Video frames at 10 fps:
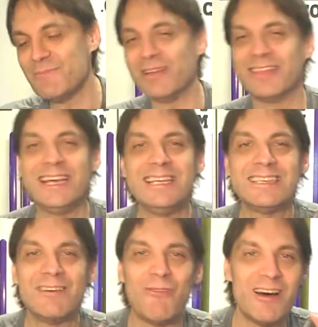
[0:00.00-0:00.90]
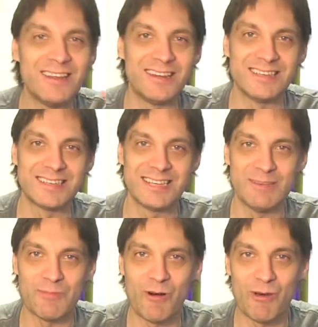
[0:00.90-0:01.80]
But Lisa wanted to
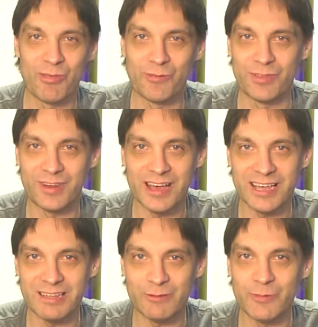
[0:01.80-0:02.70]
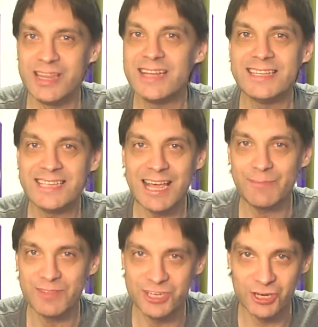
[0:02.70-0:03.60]
sleep all through the night. We didn't
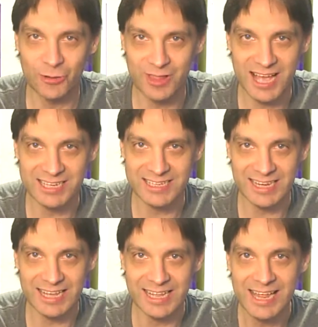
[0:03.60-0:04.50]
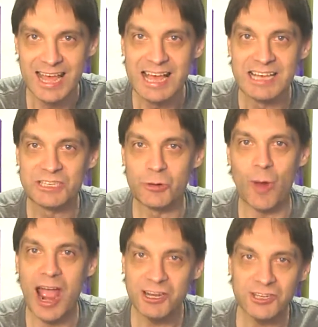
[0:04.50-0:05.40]
tape the show last night. So we're
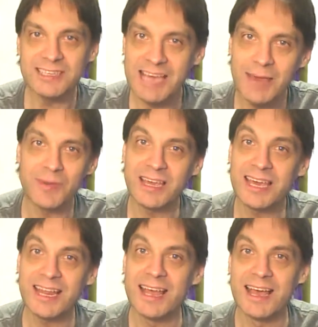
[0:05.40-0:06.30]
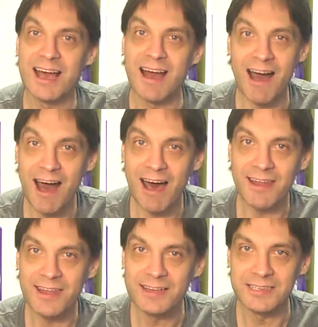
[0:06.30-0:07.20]
actually taping it
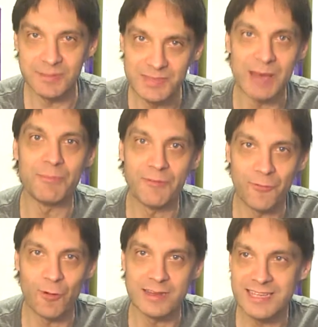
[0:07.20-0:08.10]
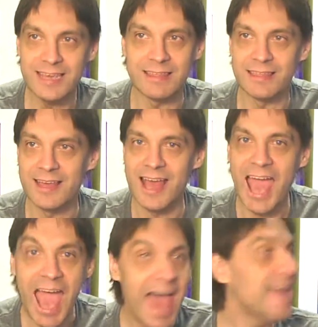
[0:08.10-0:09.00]
on September 14th
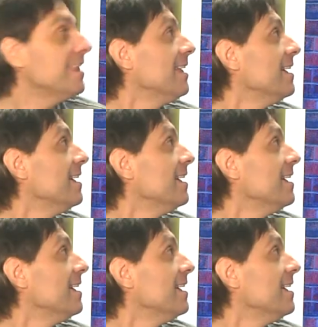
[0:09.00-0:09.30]
at